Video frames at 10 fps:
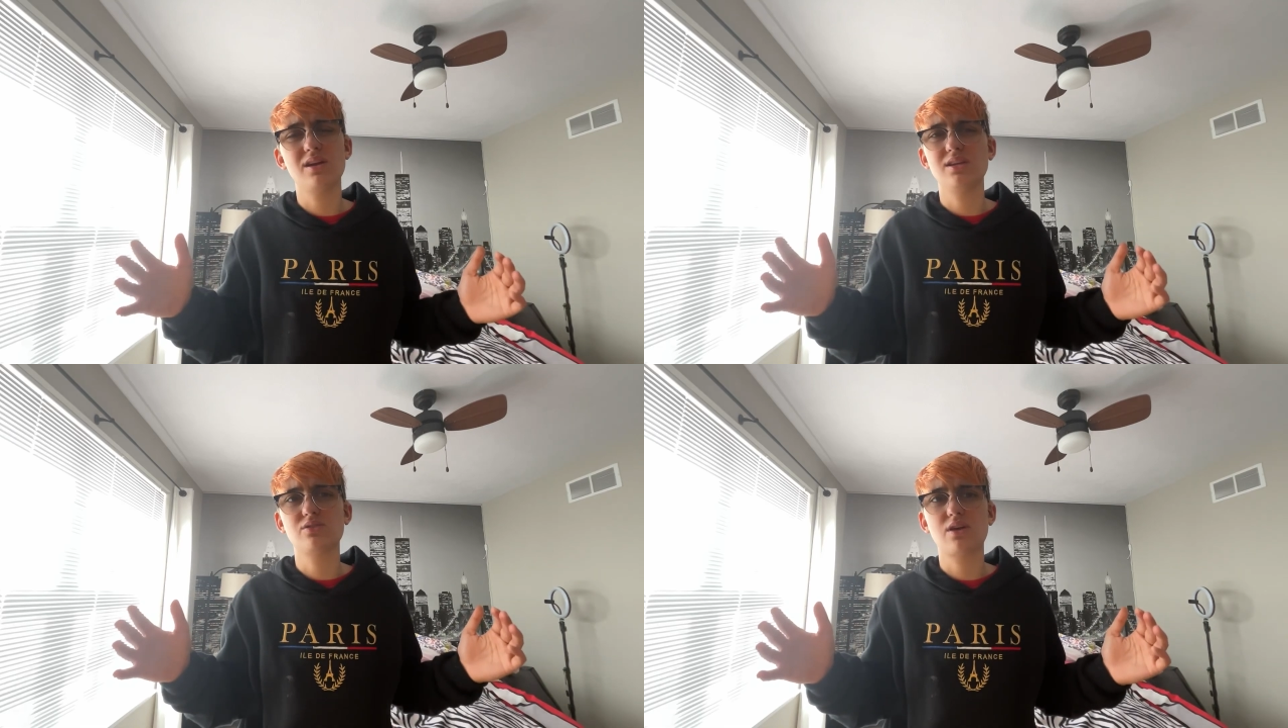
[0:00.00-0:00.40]

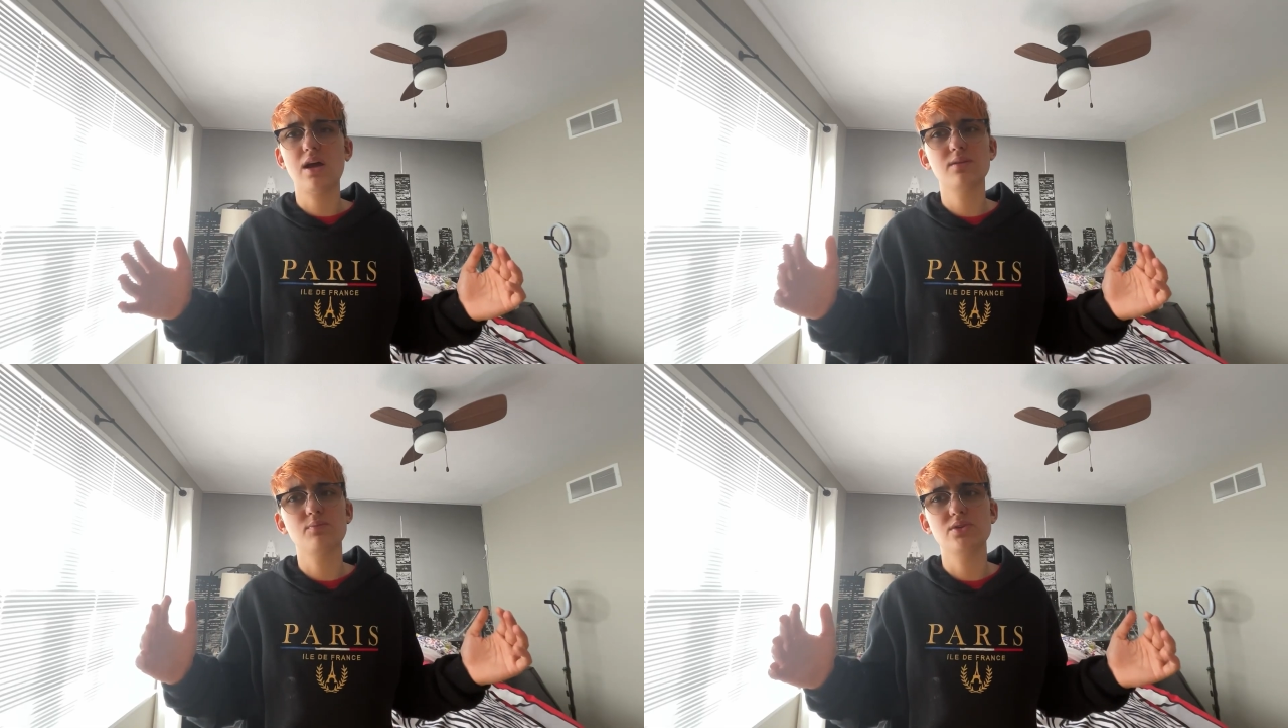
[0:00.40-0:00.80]
it's
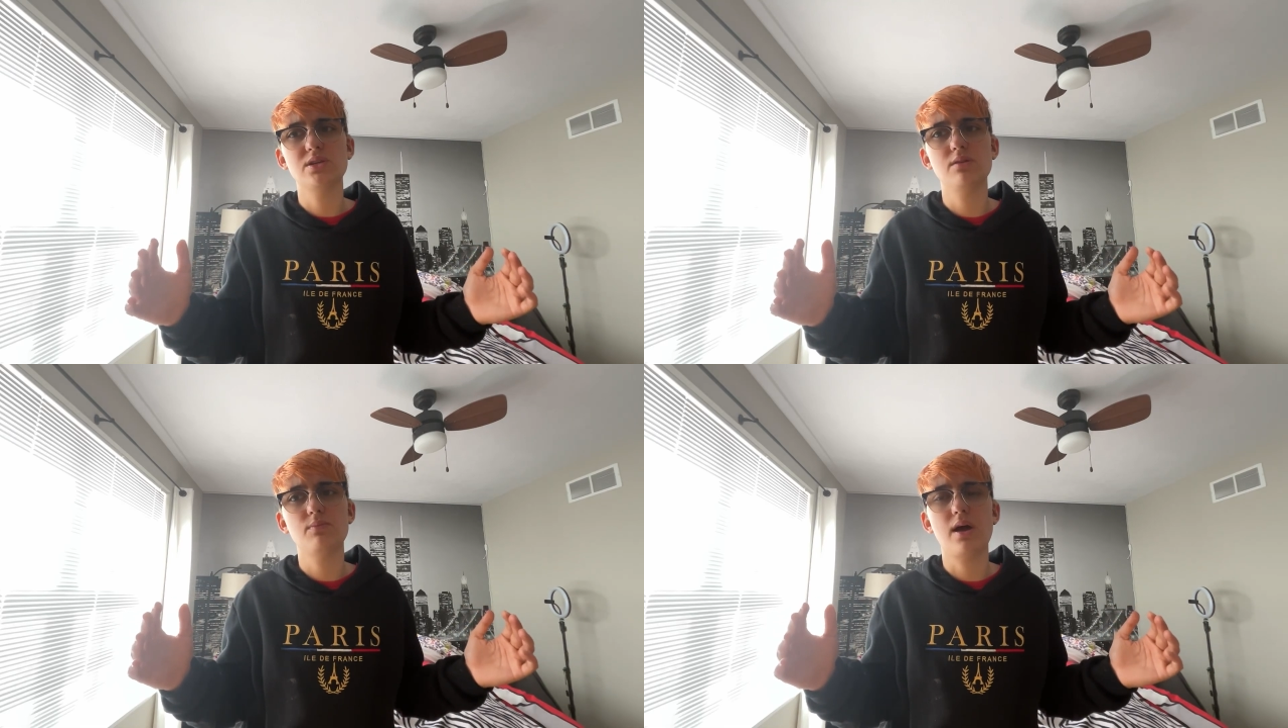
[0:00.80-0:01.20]
kind of
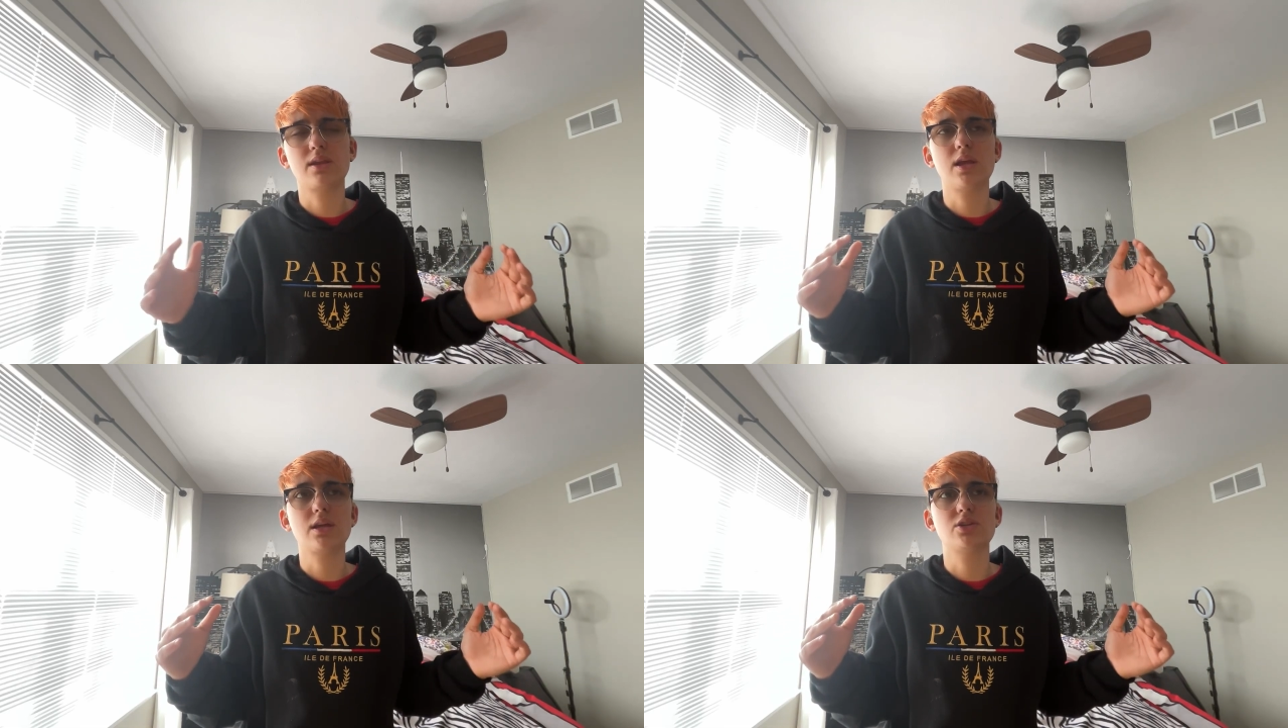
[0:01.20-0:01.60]
busy, but I
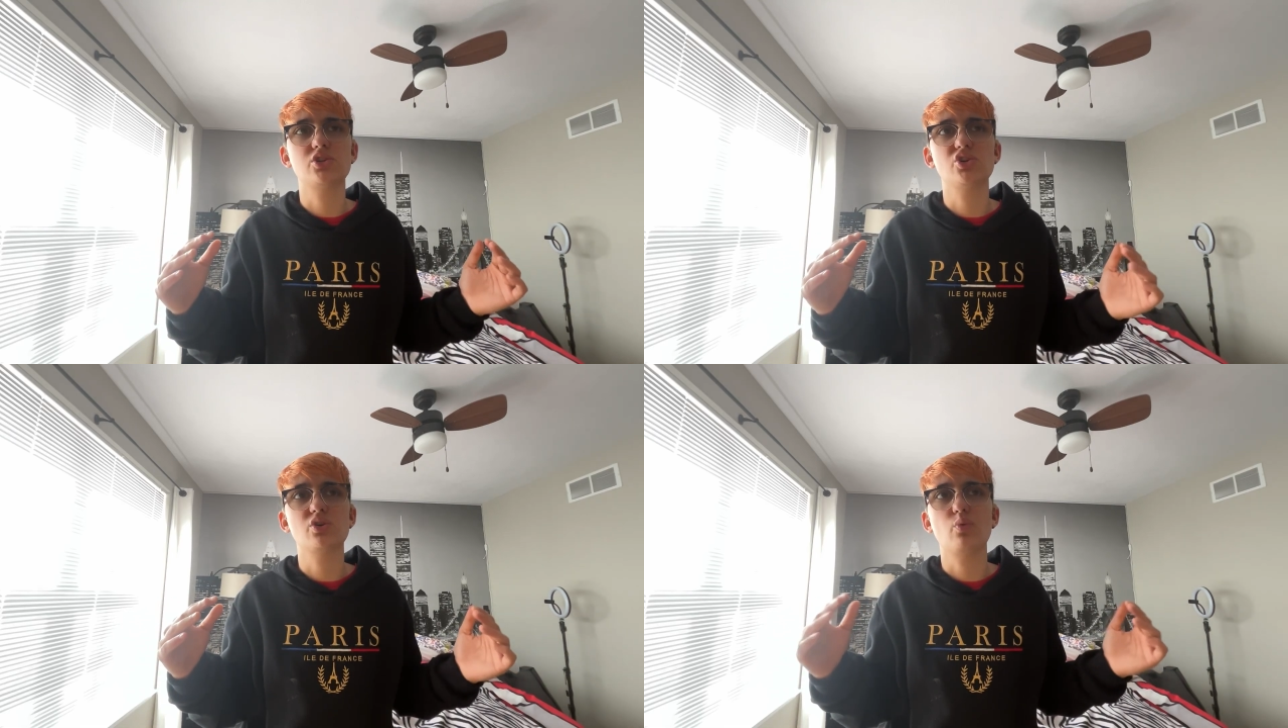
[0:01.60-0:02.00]
think it's
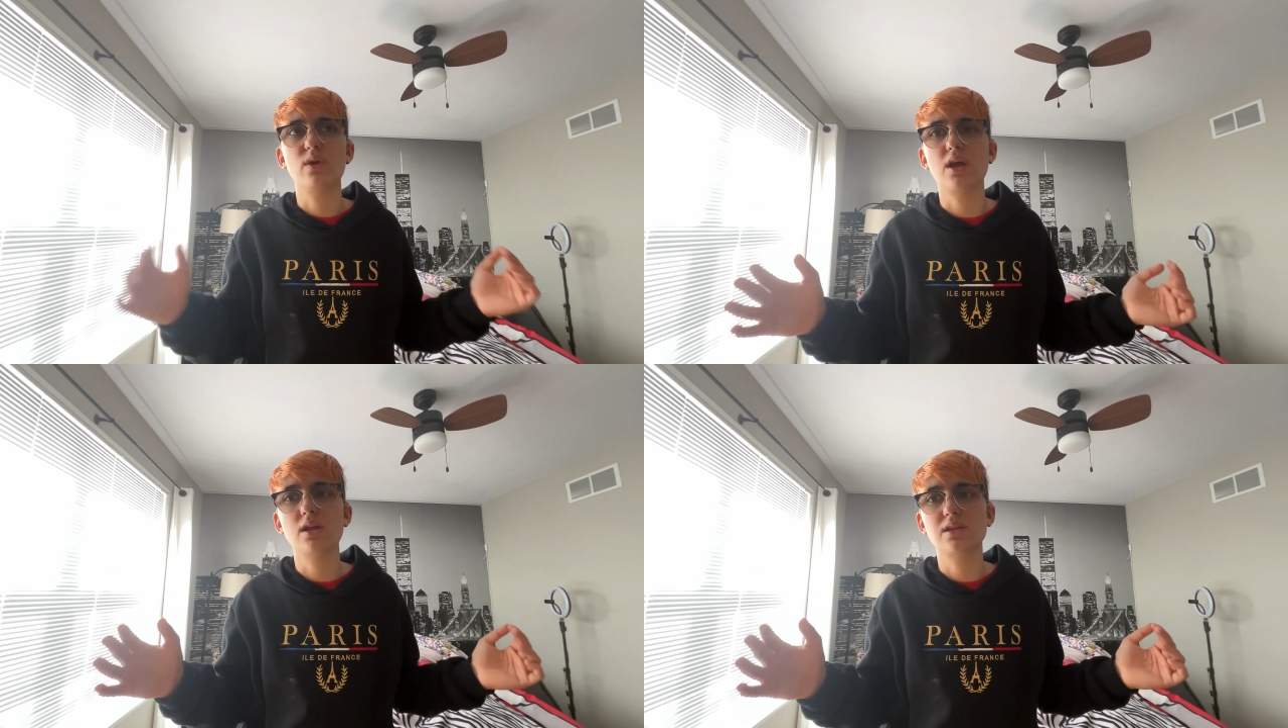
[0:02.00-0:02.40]
during the
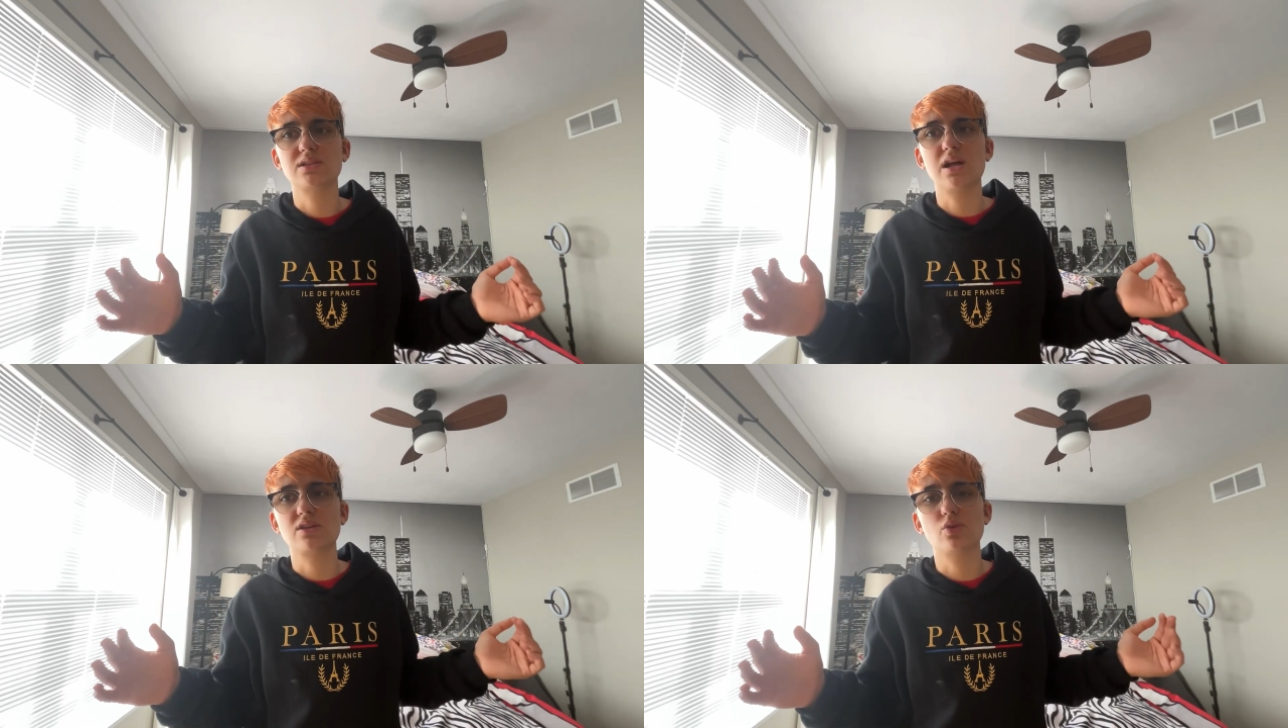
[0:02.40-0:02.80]
weekend,
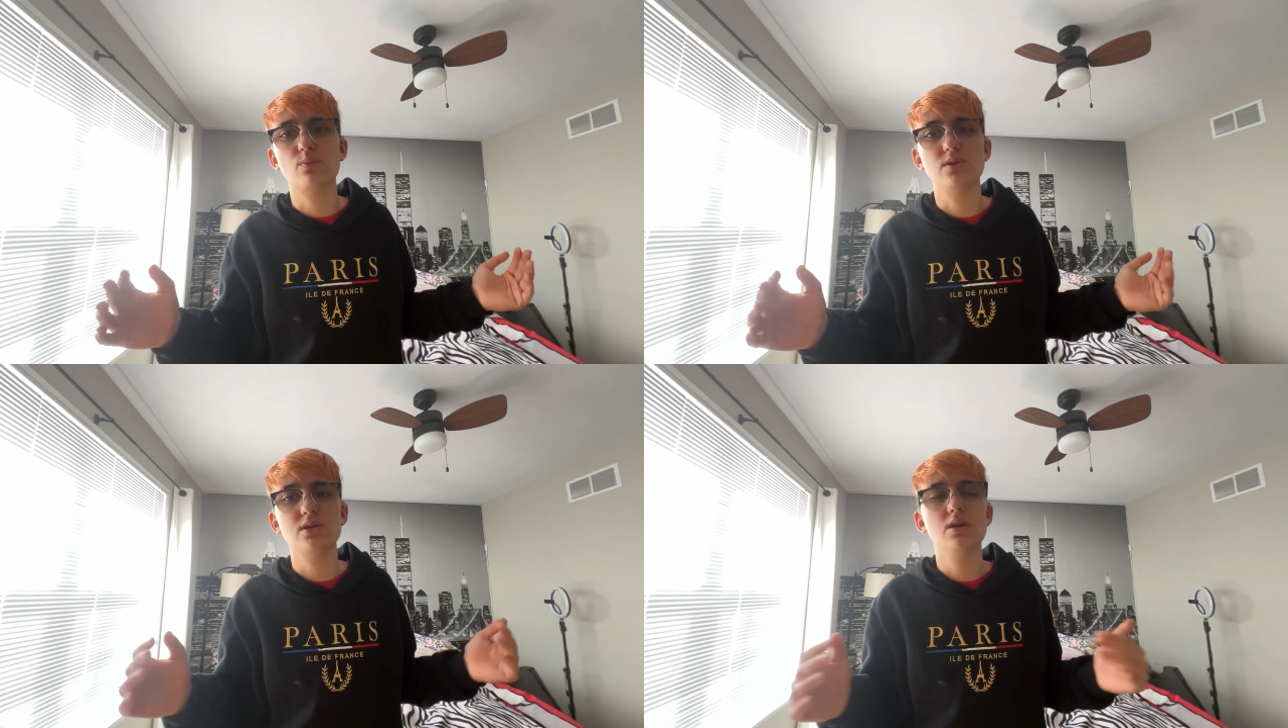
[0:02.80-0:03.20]
it's not so
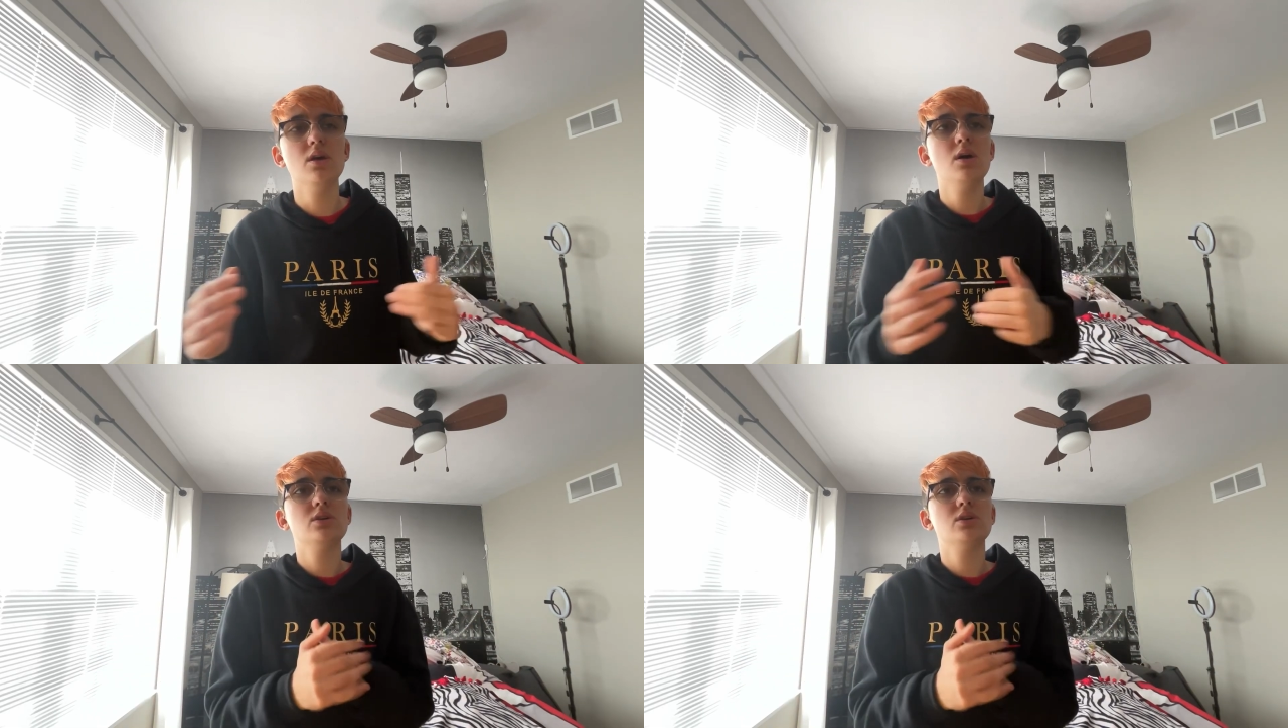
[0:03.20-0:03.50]
busy.